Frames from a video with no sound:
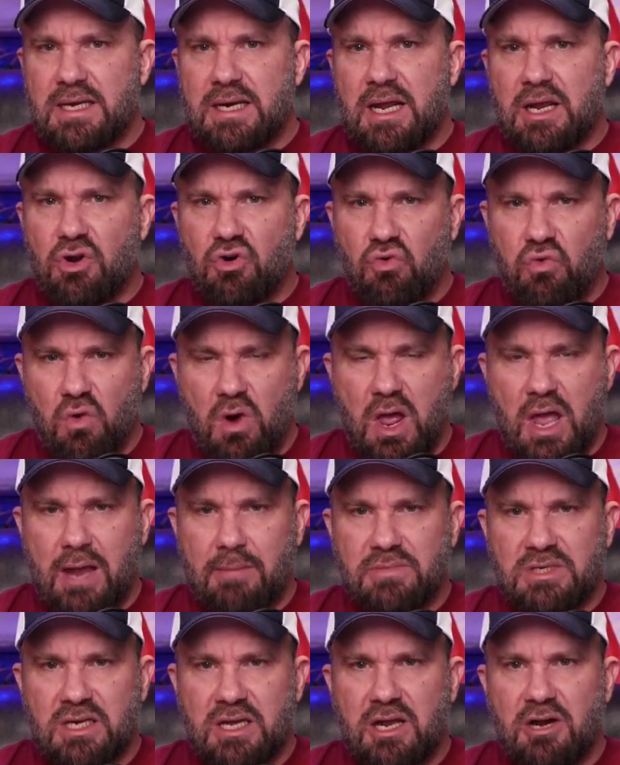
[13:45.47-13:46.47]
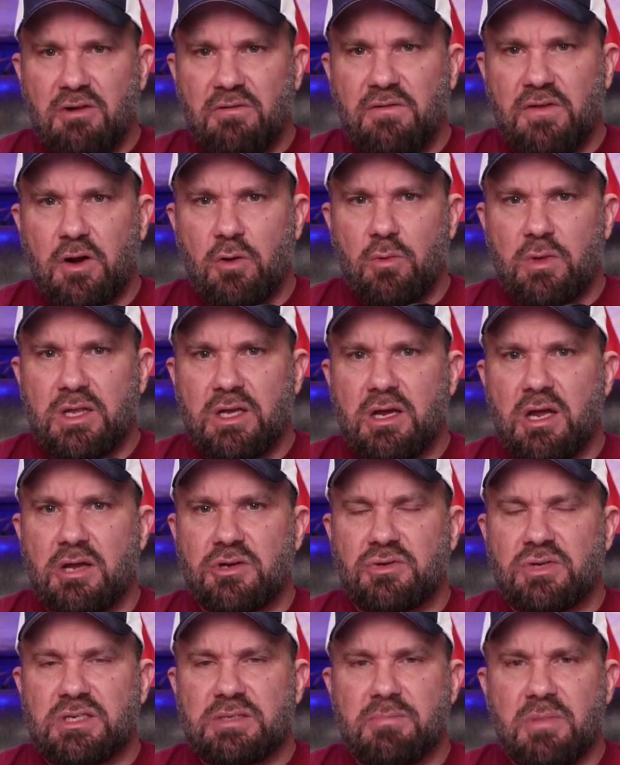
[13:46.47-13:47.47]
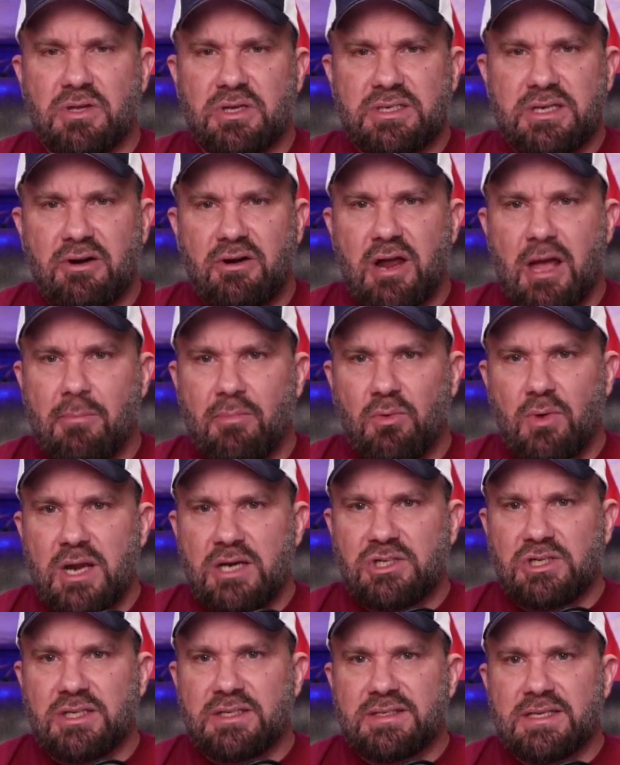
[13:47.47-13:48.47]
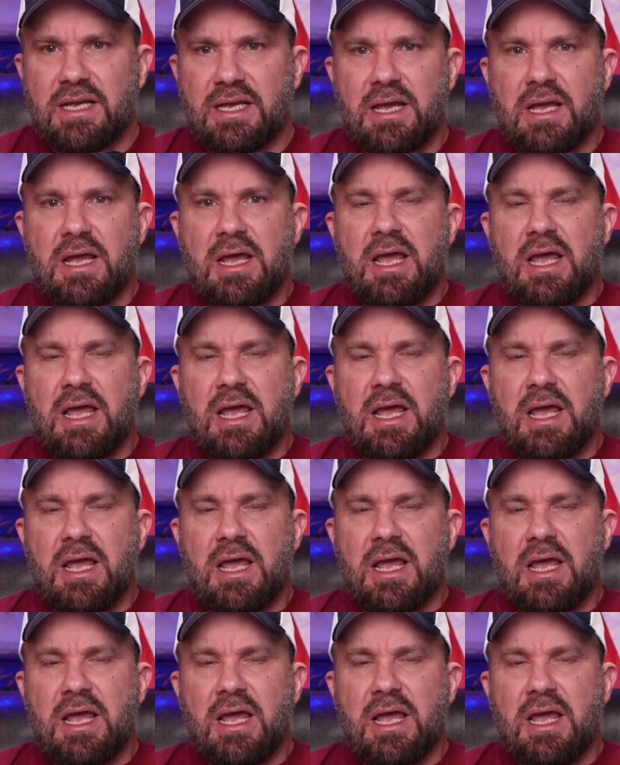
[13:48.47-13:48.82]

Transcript: it a crime to interfere with the country's military operations